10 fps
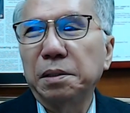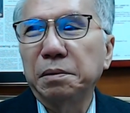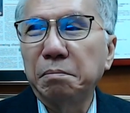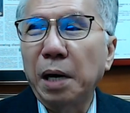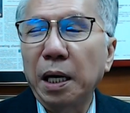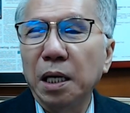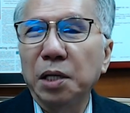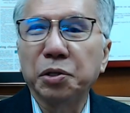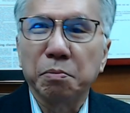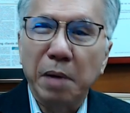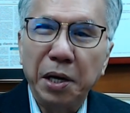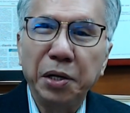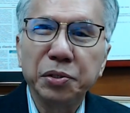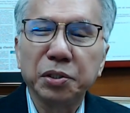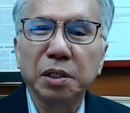money to
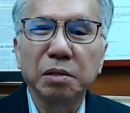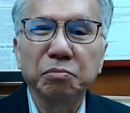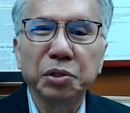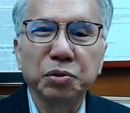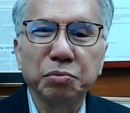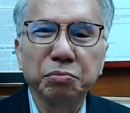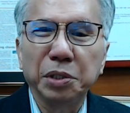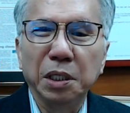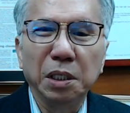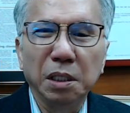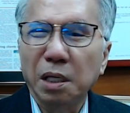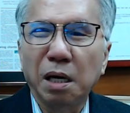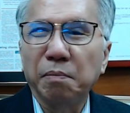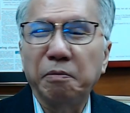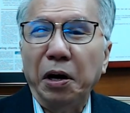manage in which we
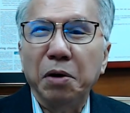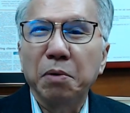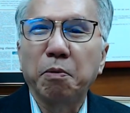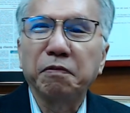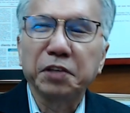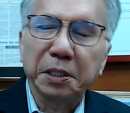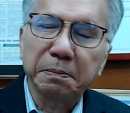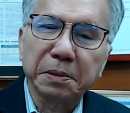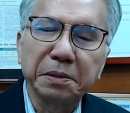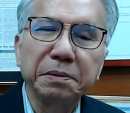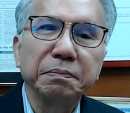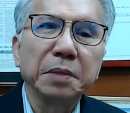are very profitable,